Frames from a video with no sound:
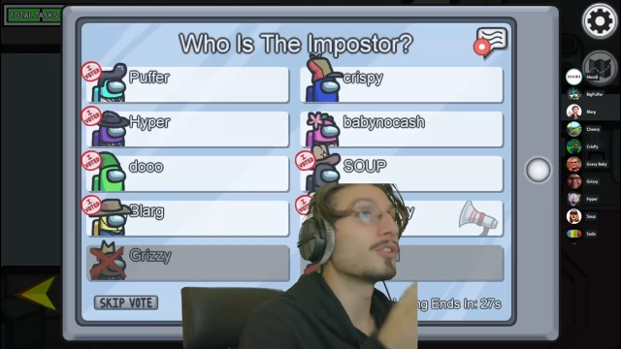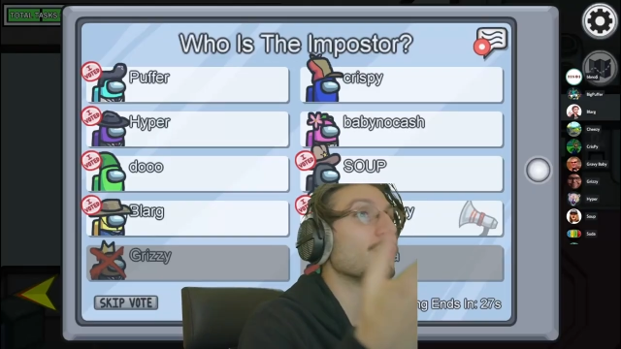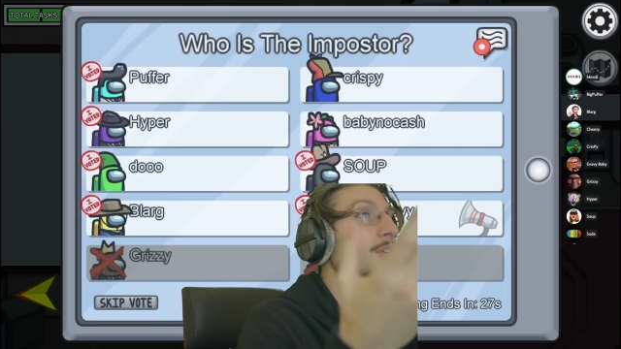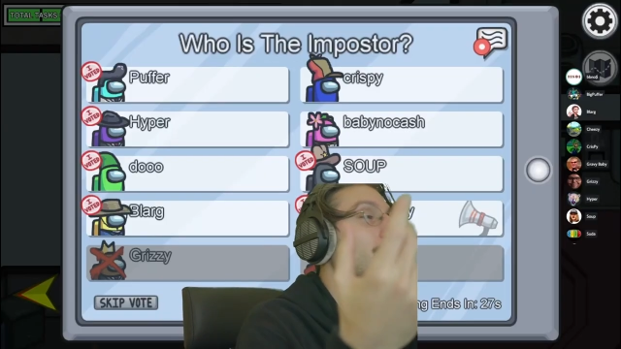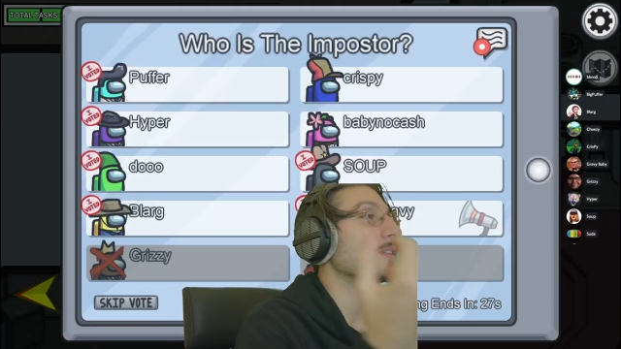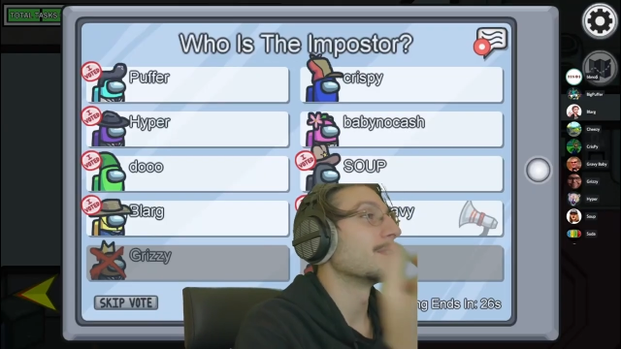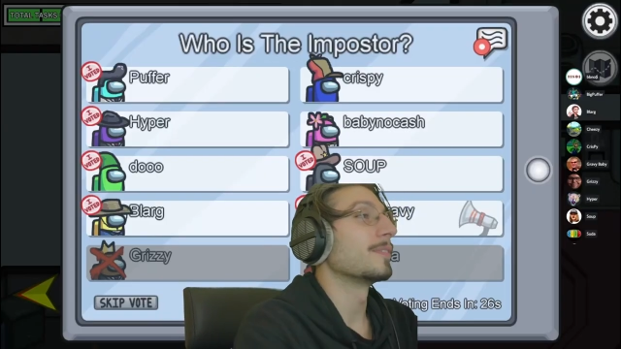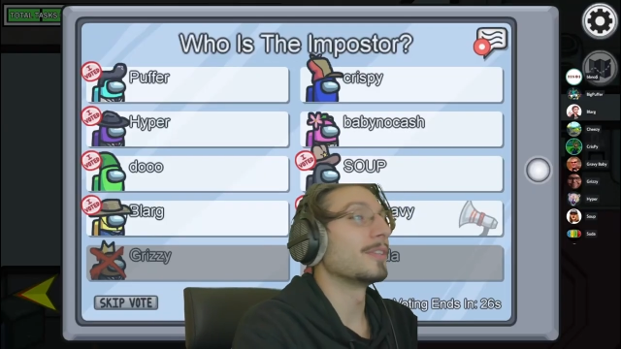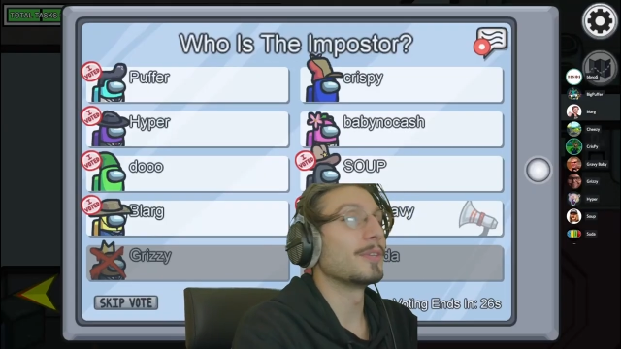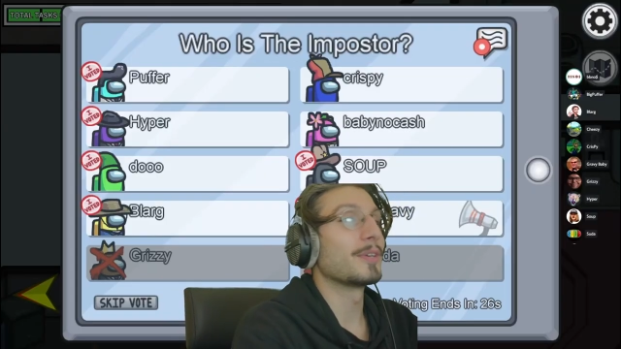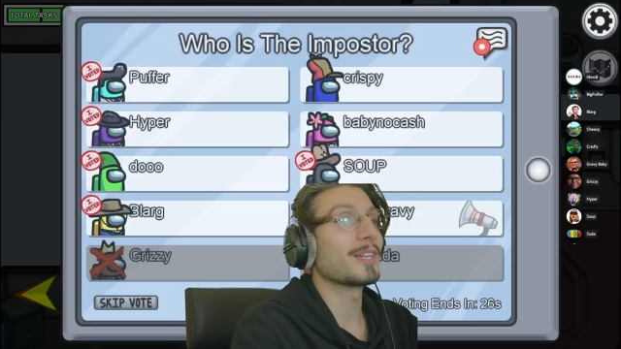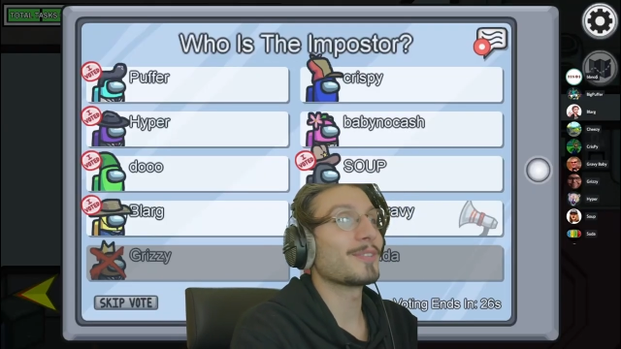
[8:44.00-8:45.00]
Oh, dude,
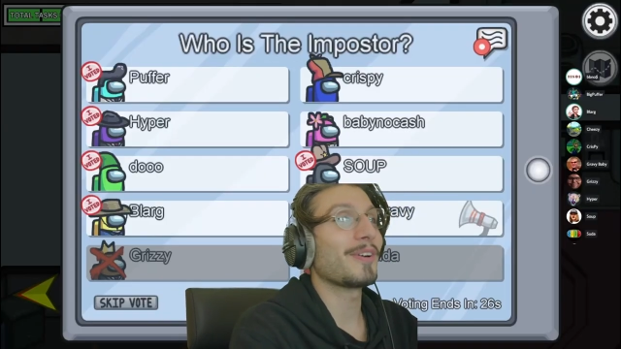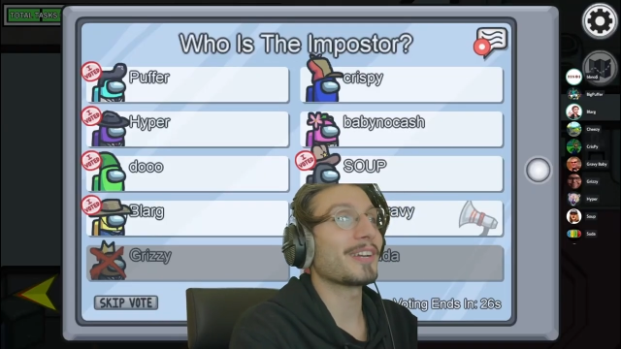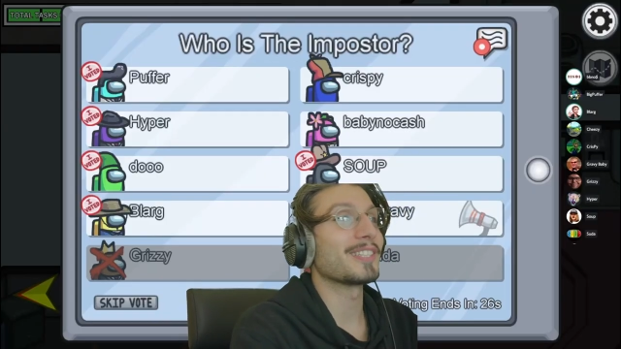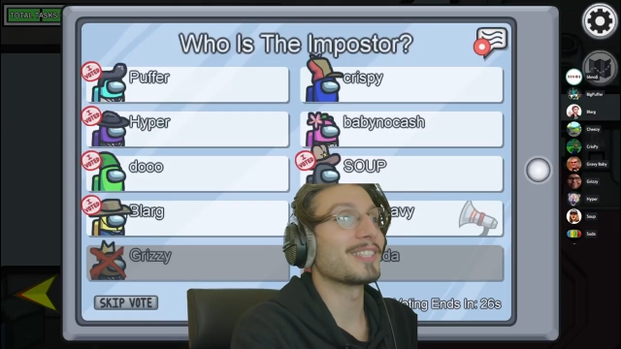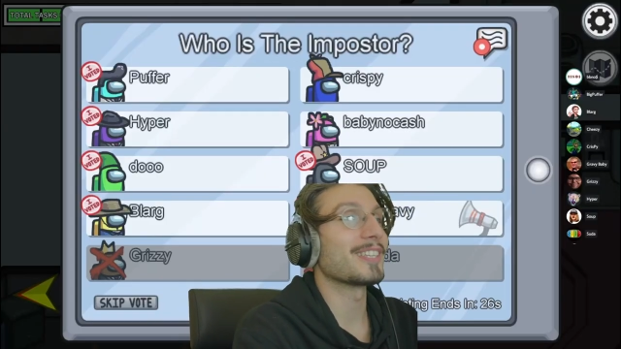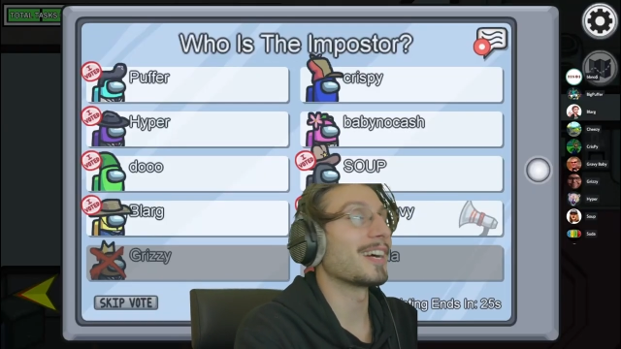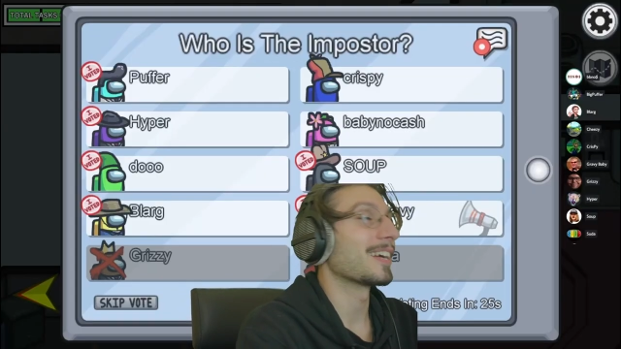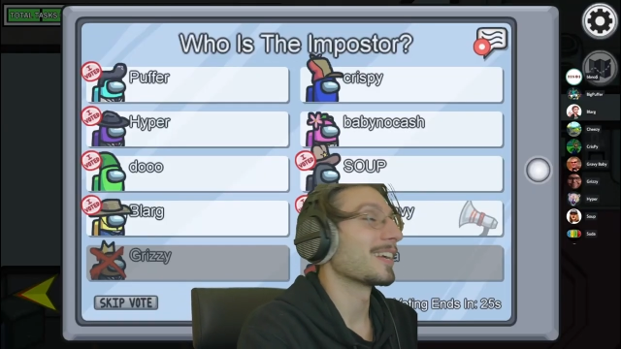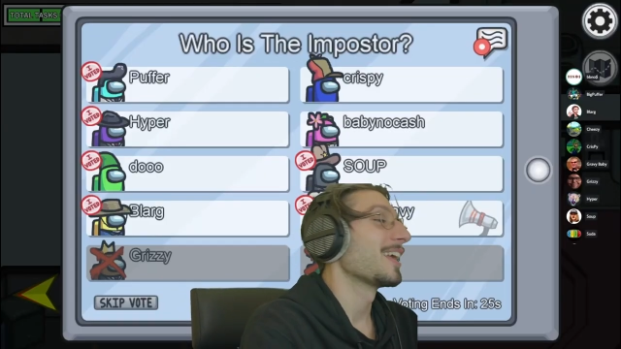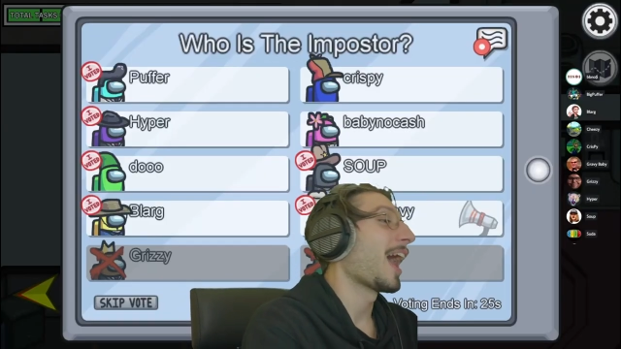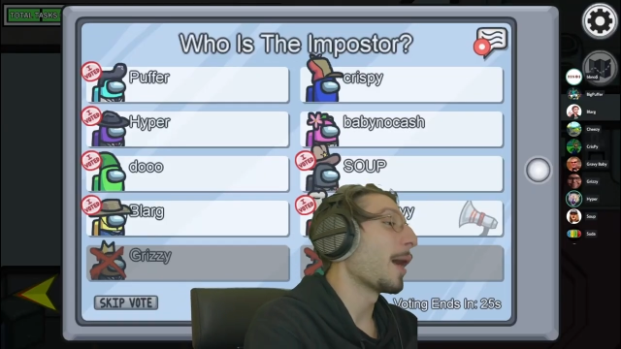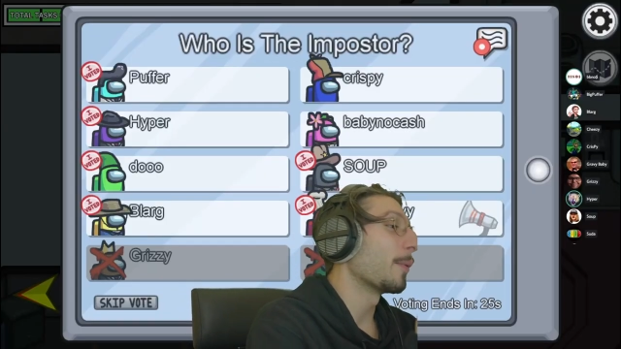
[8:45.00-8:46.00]
you guys suck.
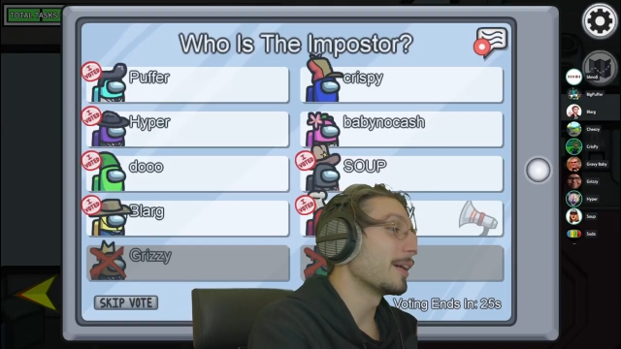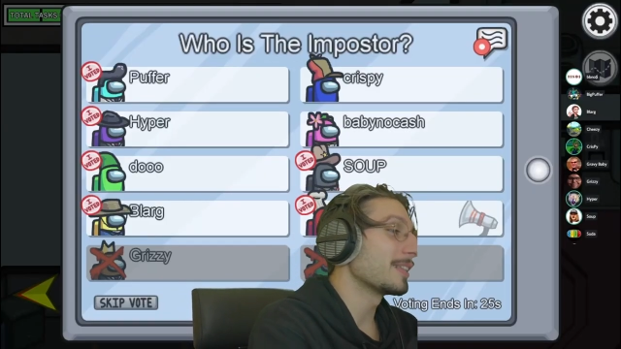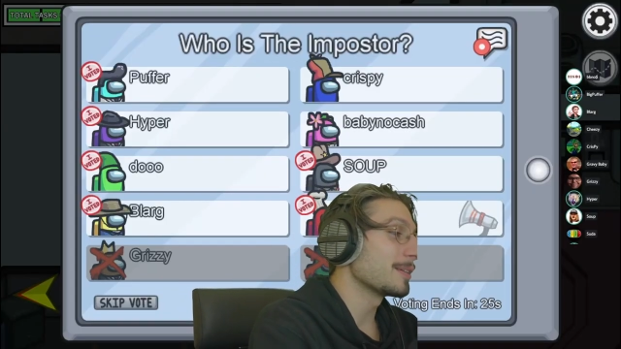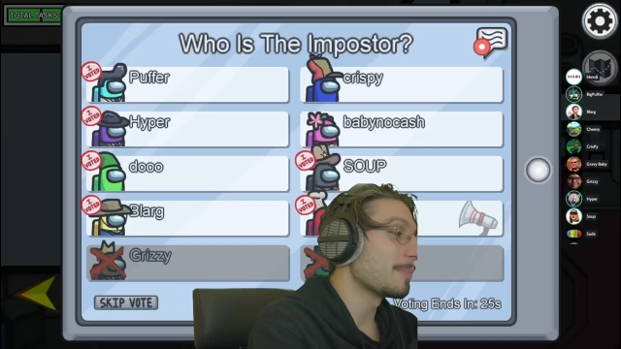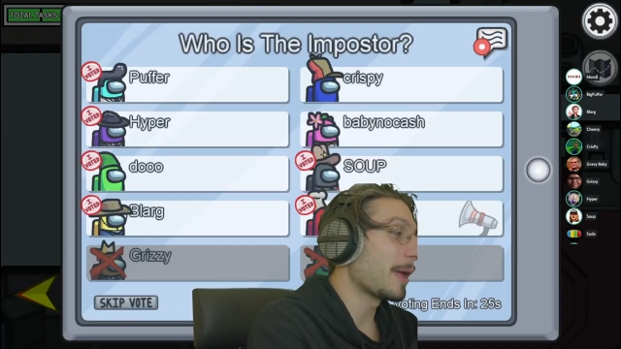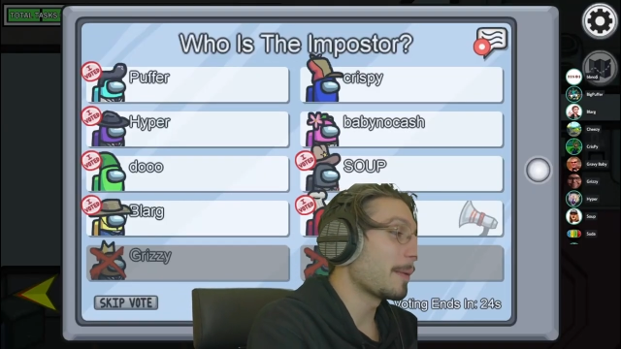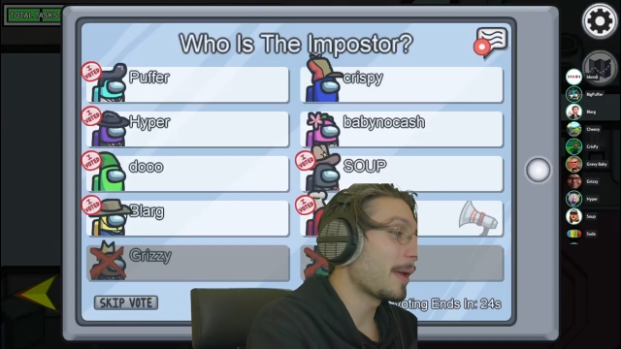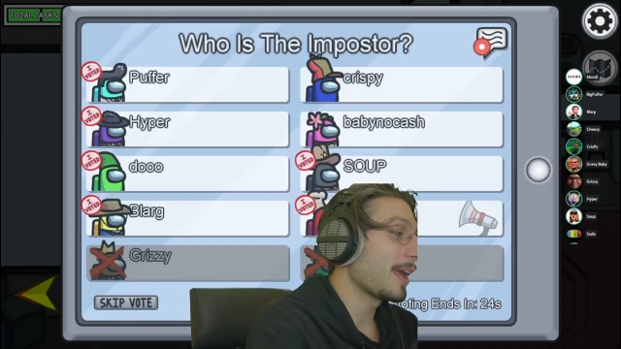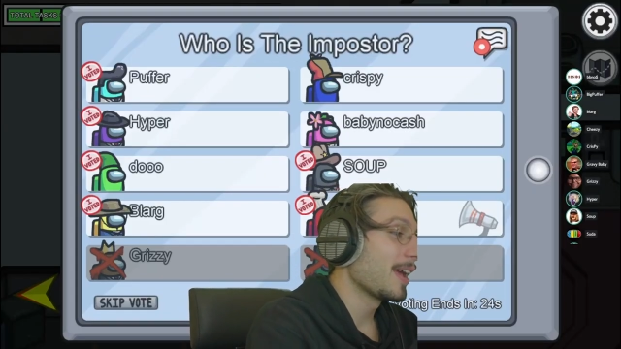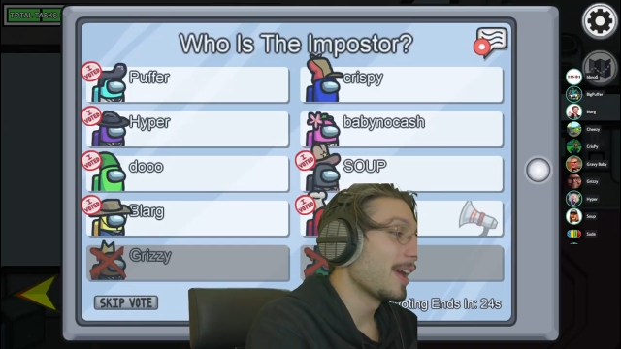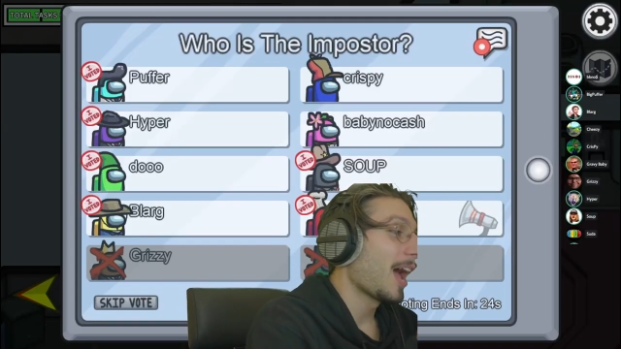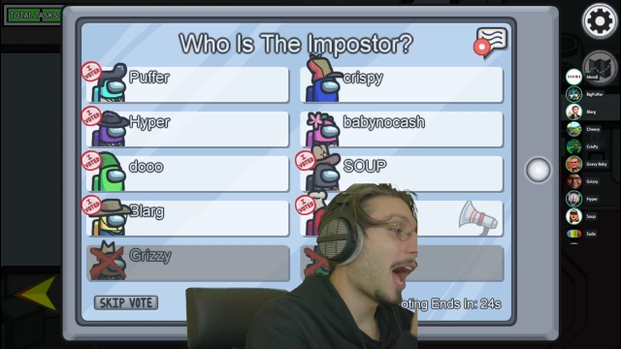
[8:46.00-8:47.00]
I went to
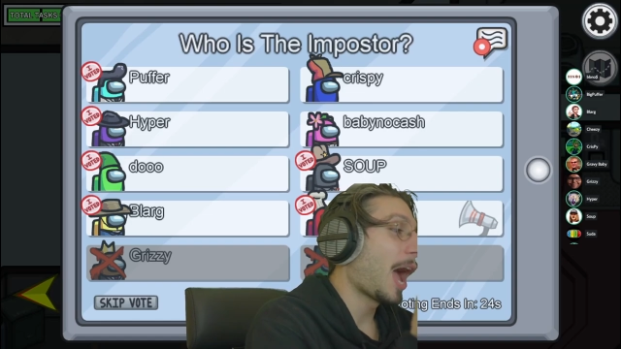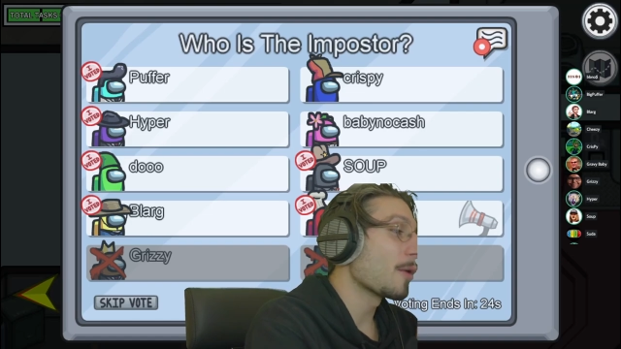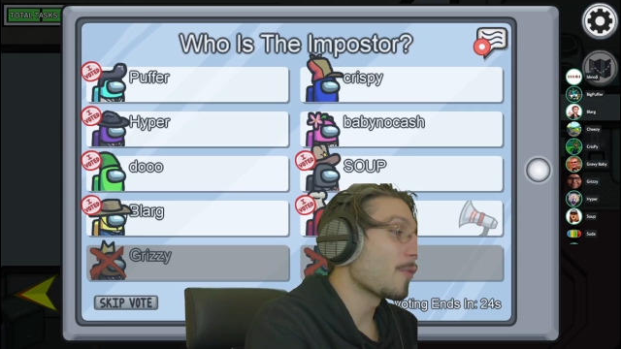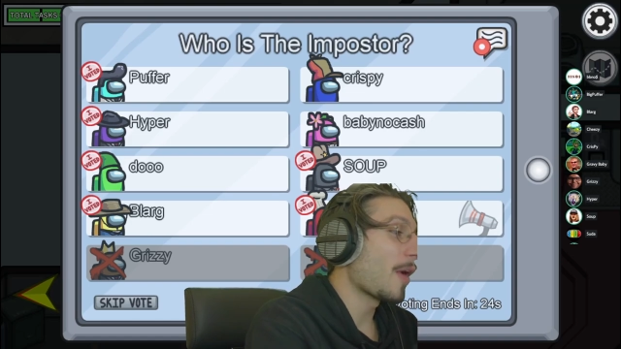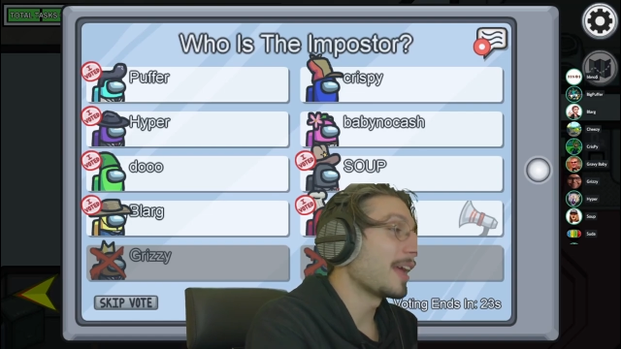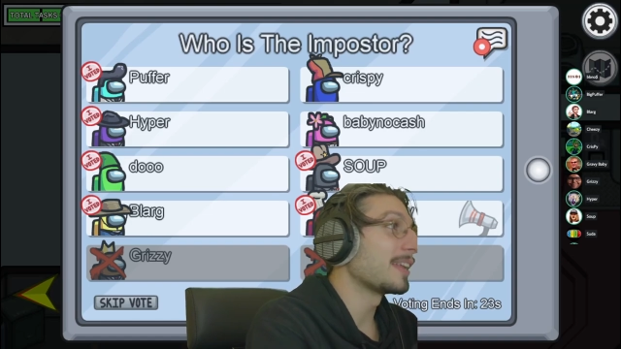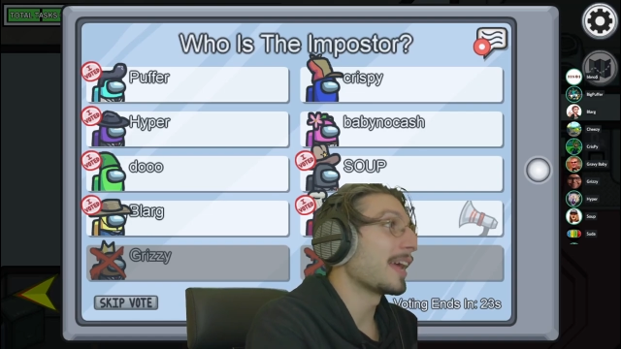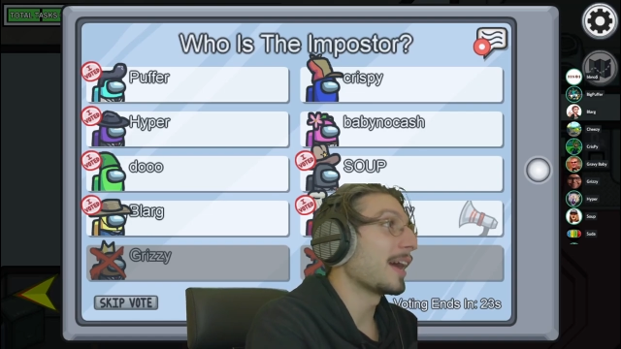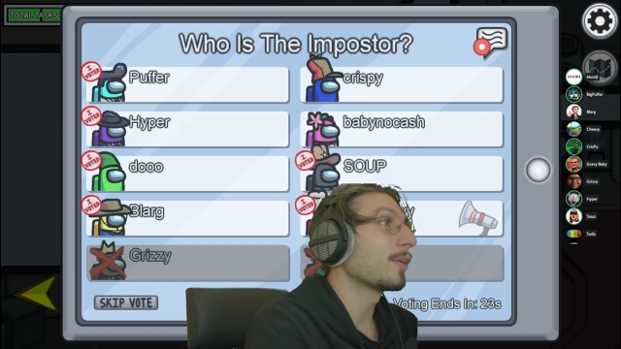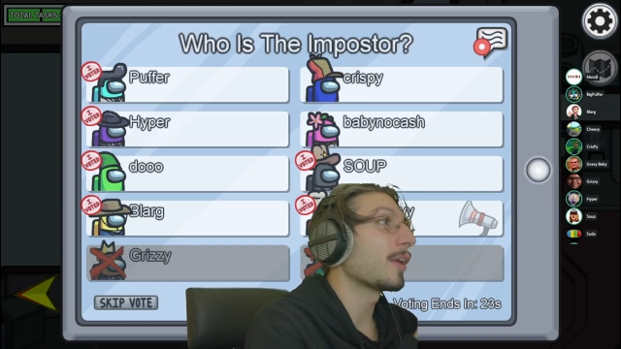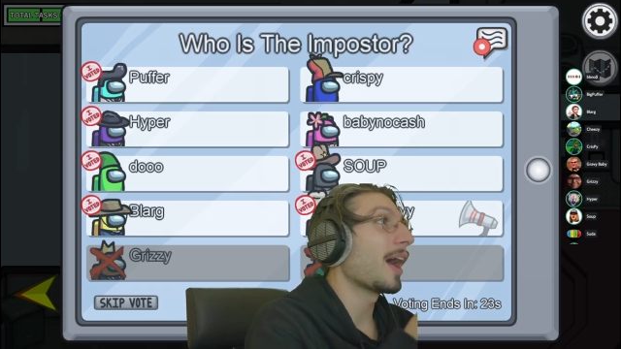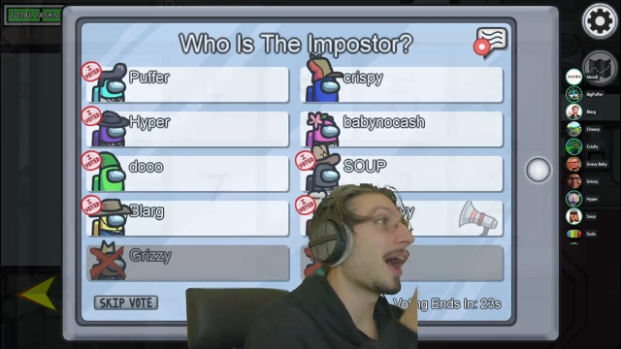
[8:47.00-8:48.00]
Mebe. I ran down.